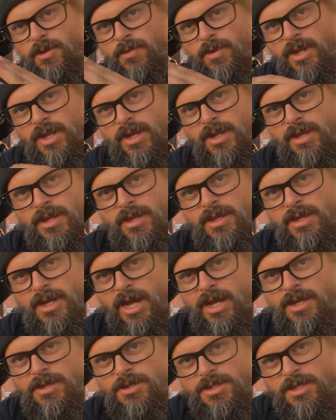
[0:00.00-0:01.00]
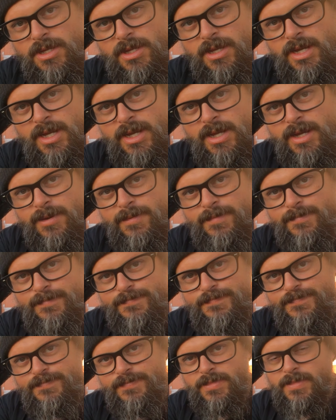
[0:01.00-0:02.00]
then you want to, I use the
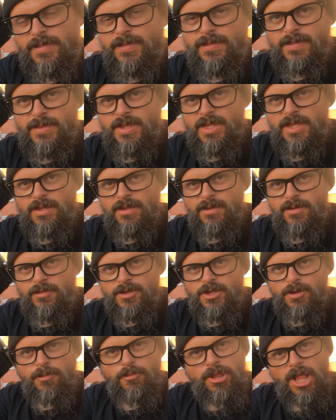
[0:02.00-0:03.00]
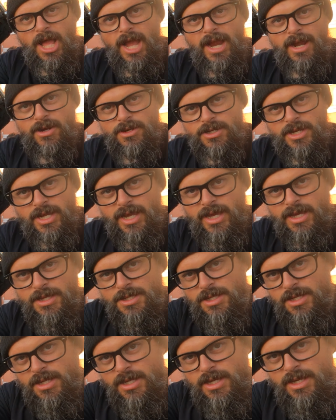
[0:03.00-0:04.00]
some pliers, I
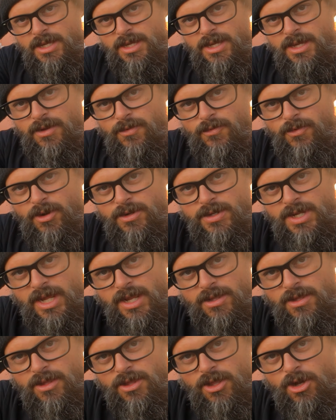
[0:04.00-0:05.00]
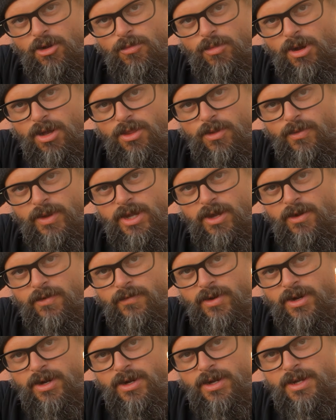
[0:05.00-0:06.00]
guess, and rotate the lobe all the way
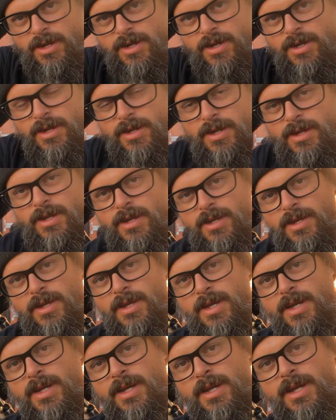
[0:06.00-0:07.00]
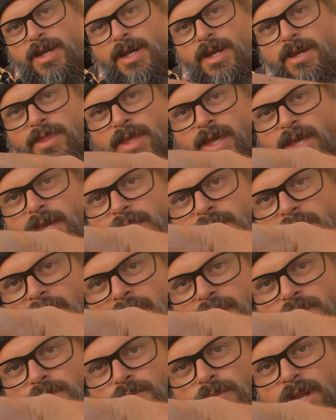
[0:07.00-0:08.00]
over, and then
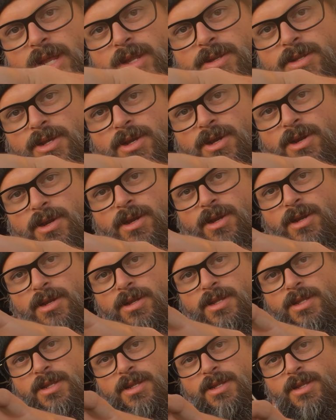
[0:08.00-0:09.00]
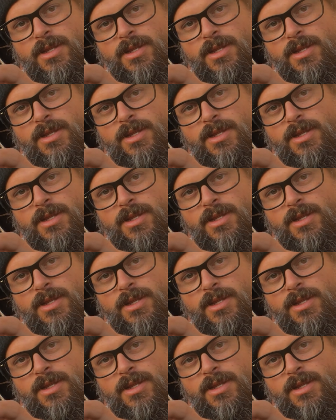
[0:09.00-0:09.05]
that's when I turned